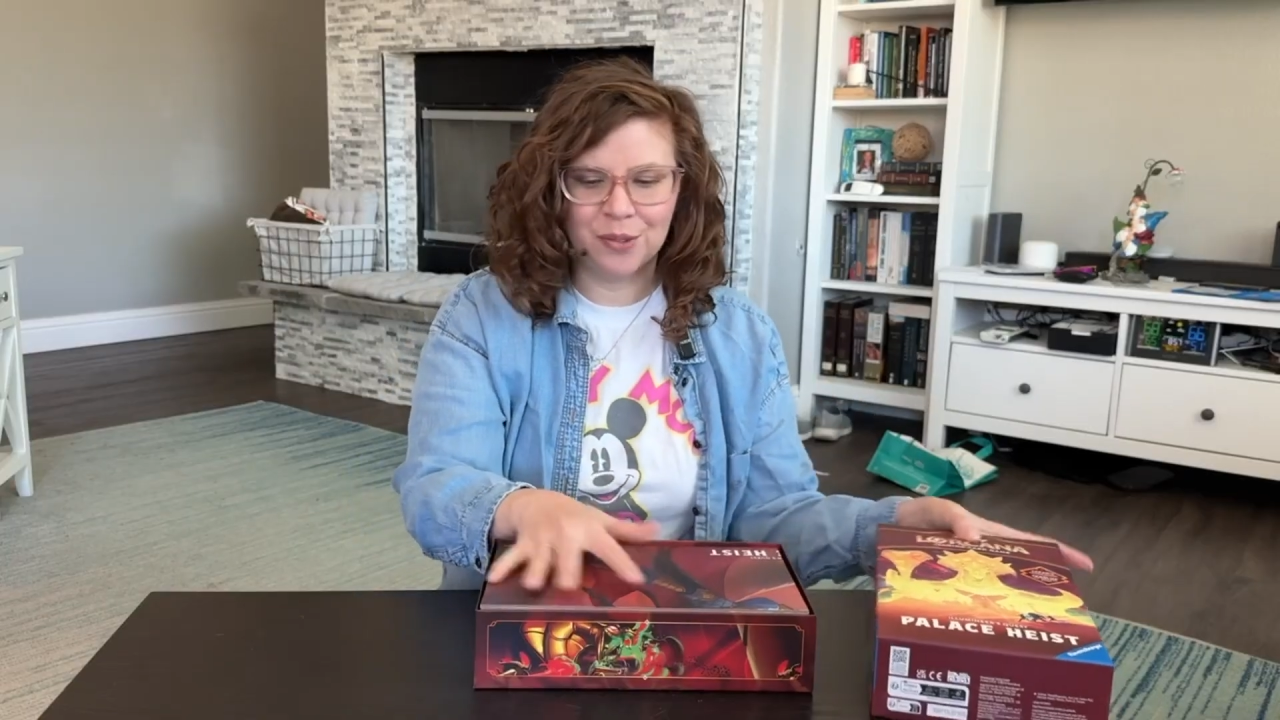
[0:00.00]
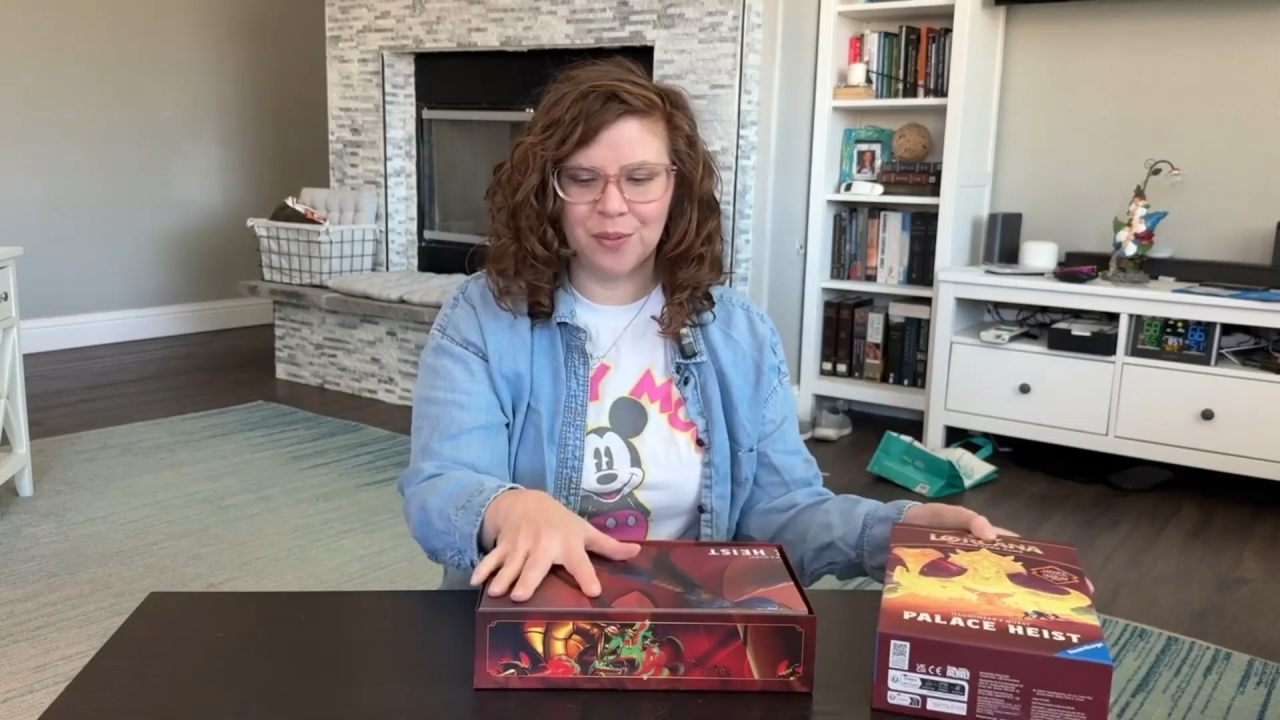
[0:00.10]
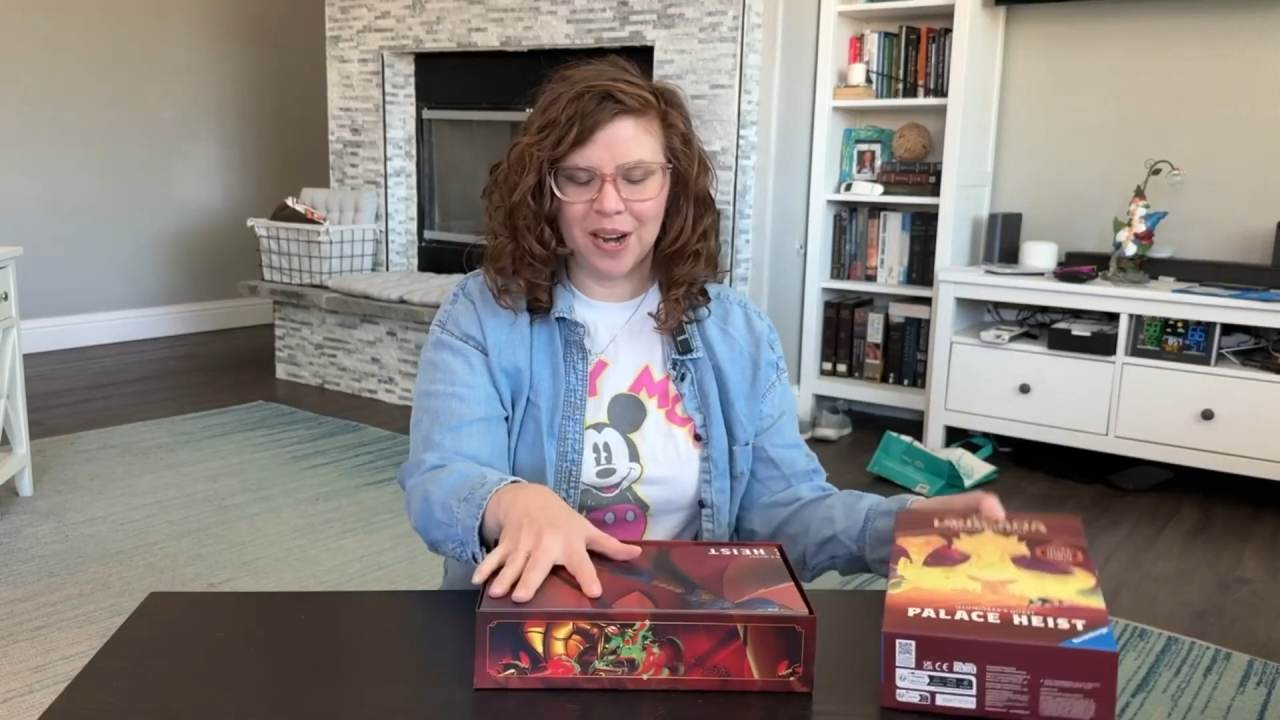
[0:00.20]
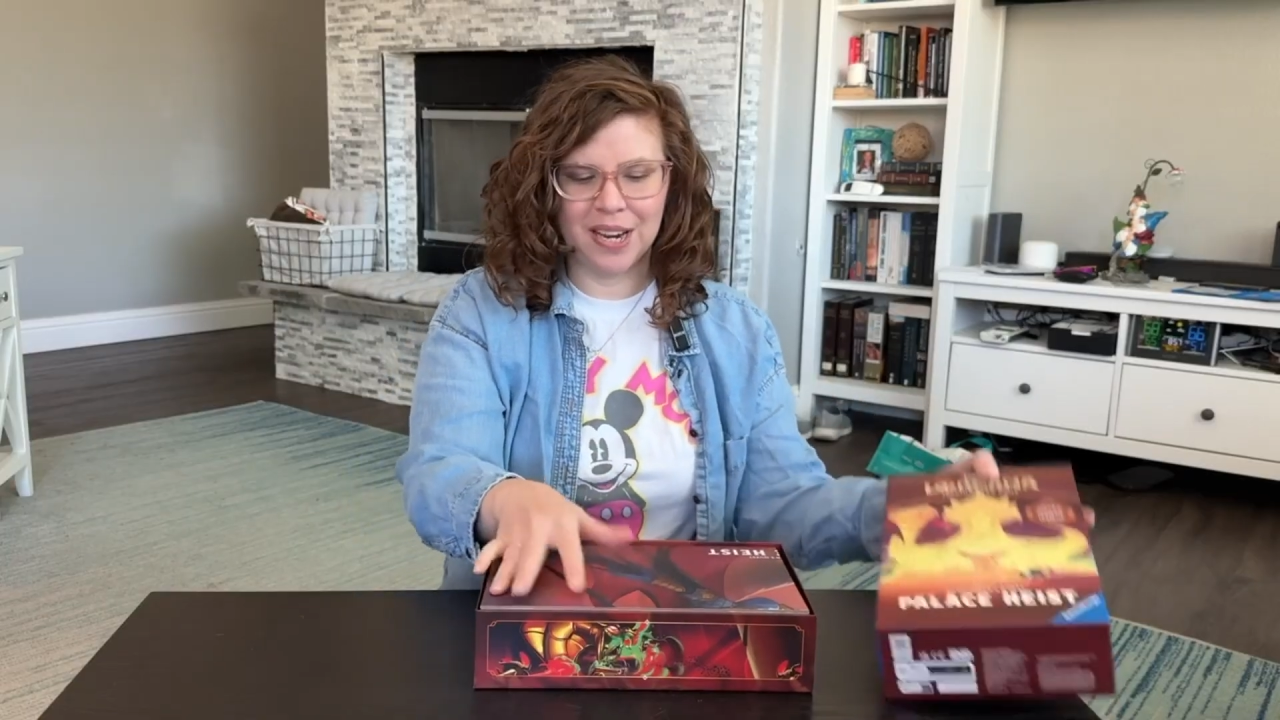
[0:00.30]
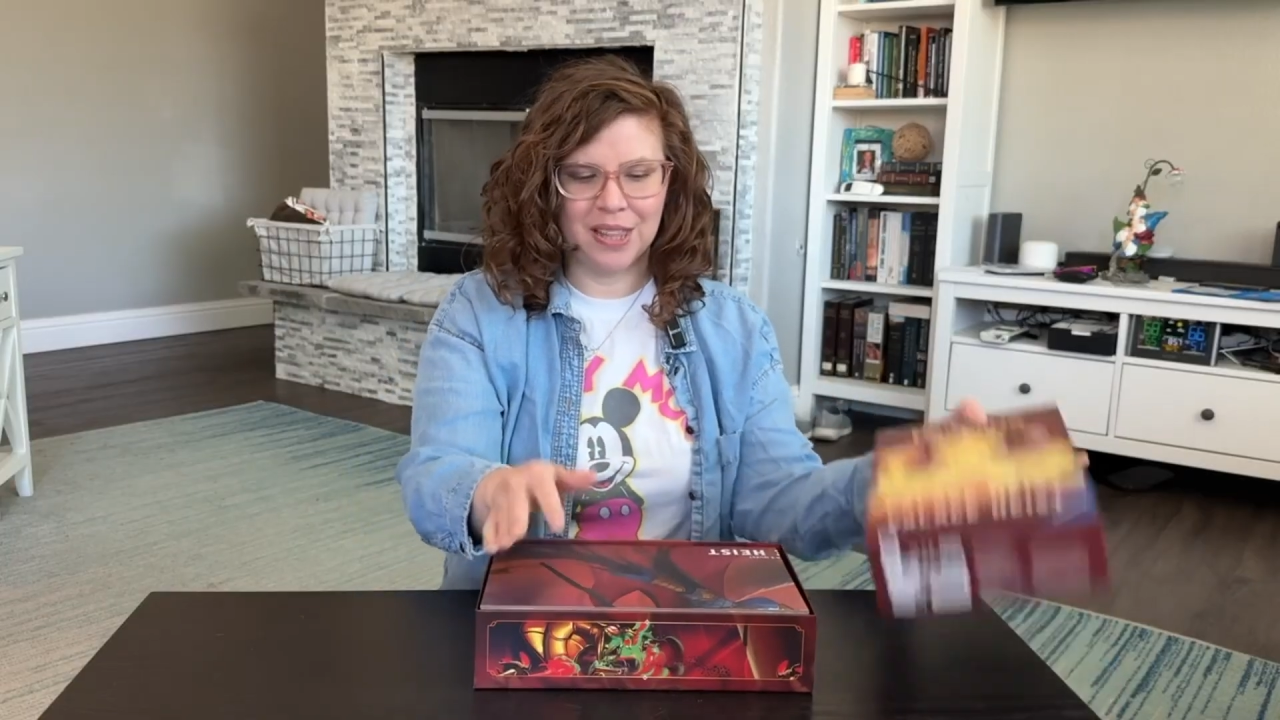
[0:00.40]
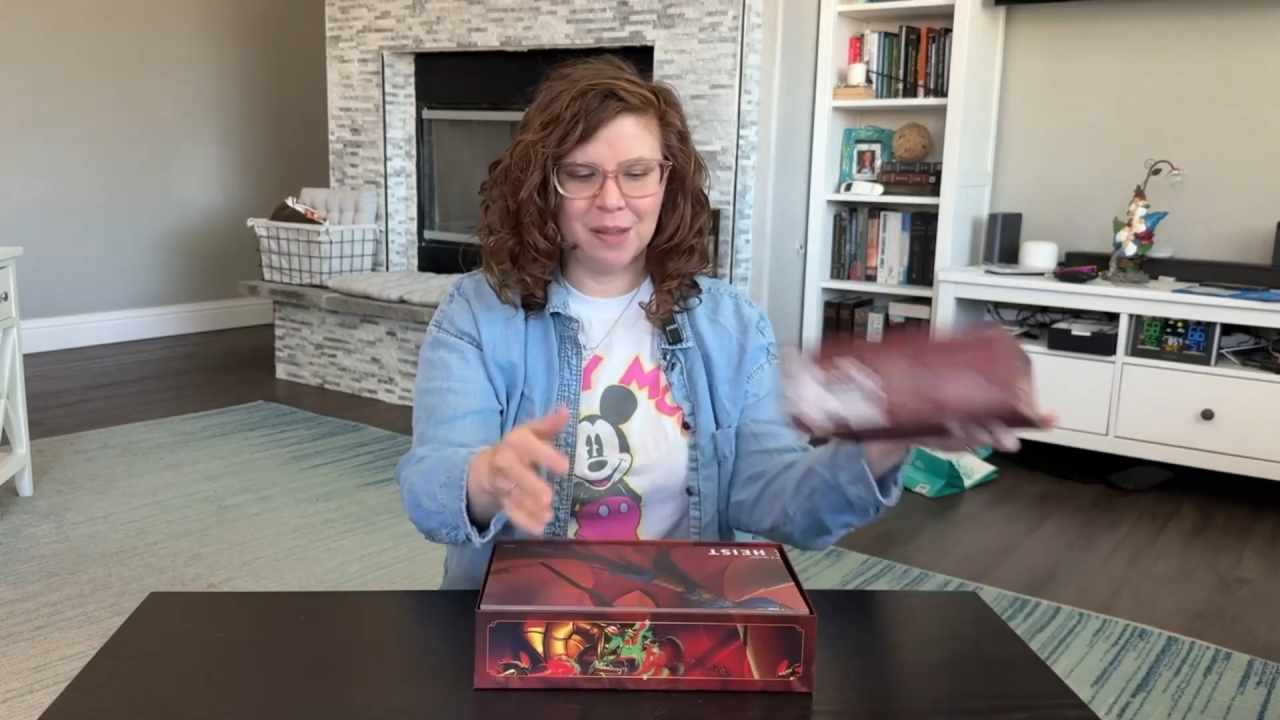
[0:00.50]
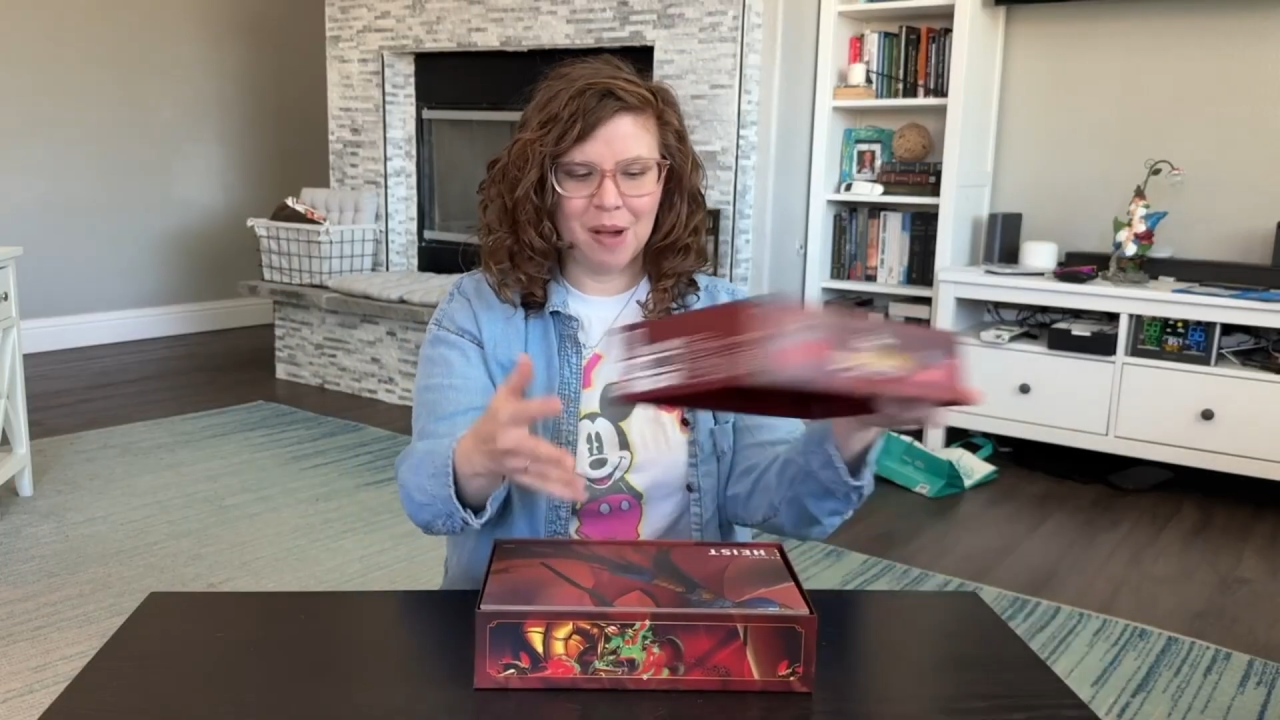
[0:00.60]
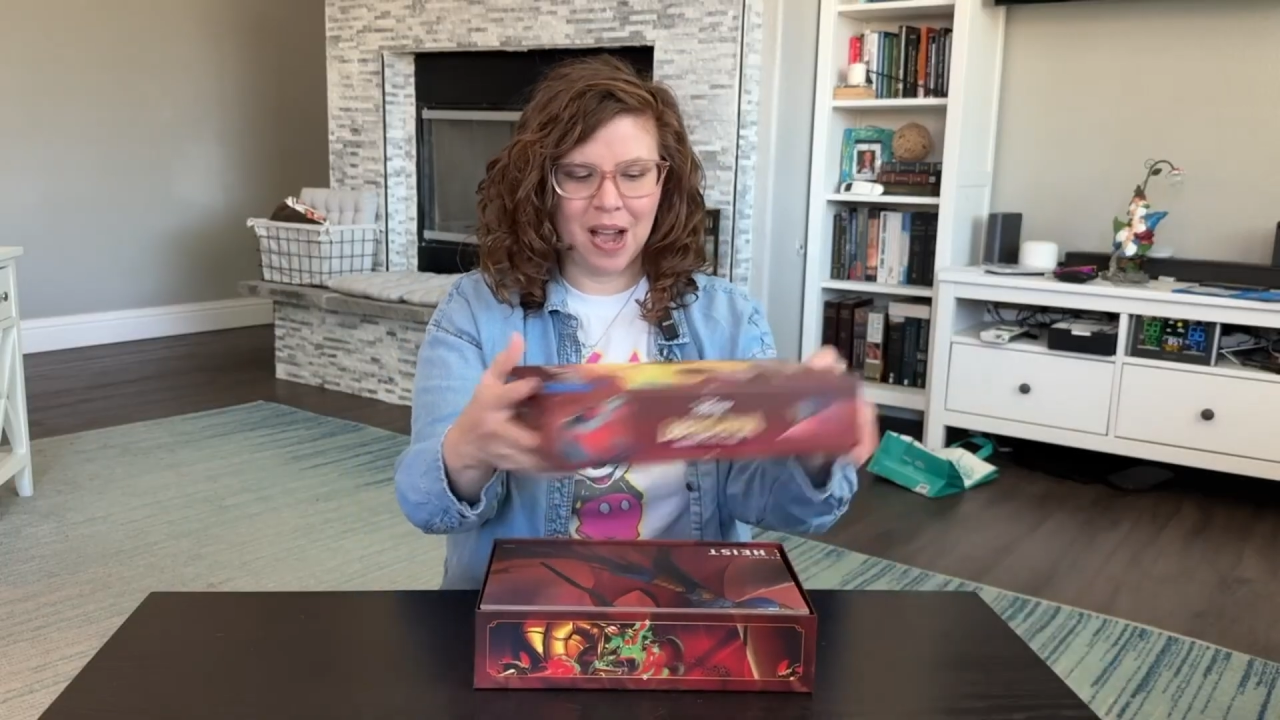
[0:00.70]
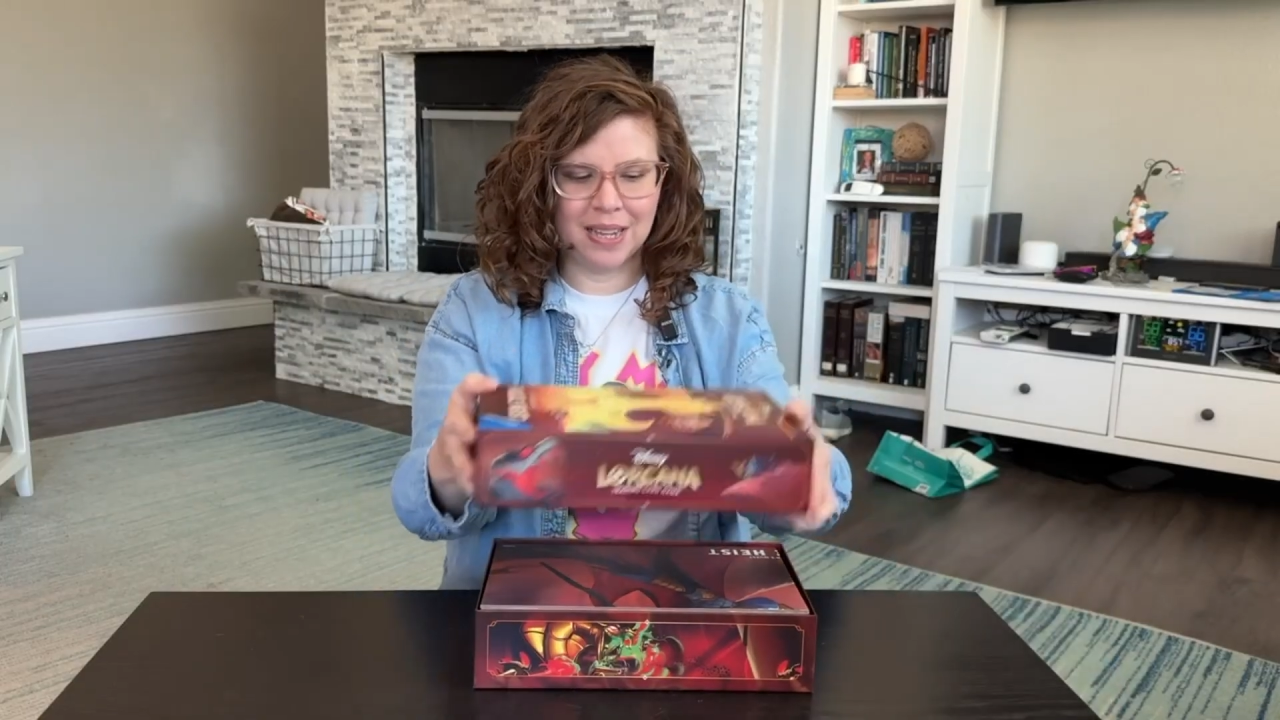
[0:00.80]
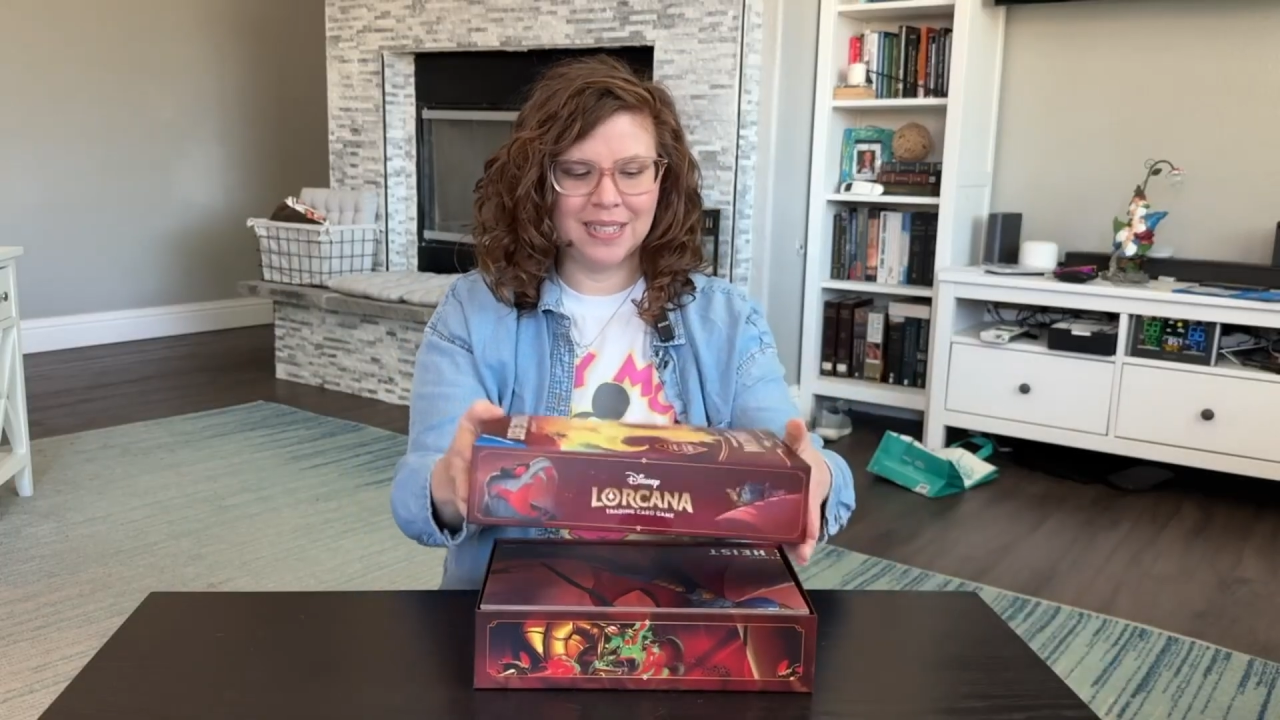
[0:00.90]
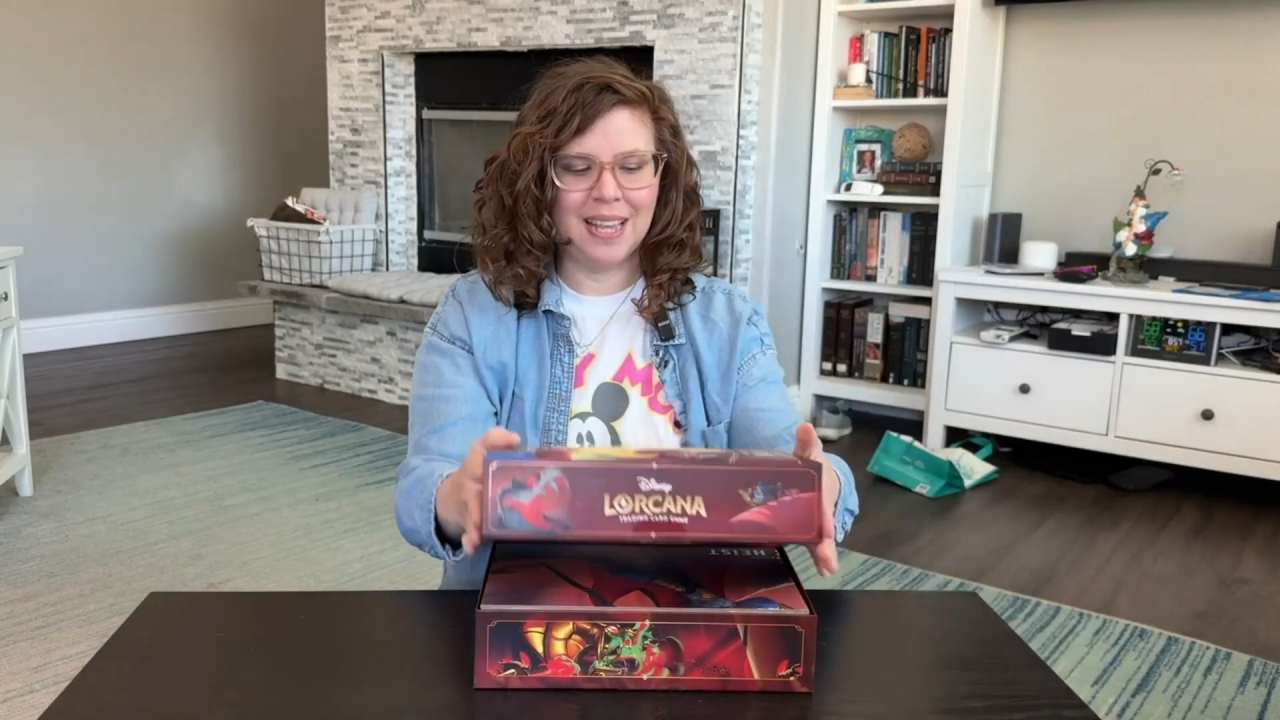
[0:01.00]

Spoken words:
right in the box.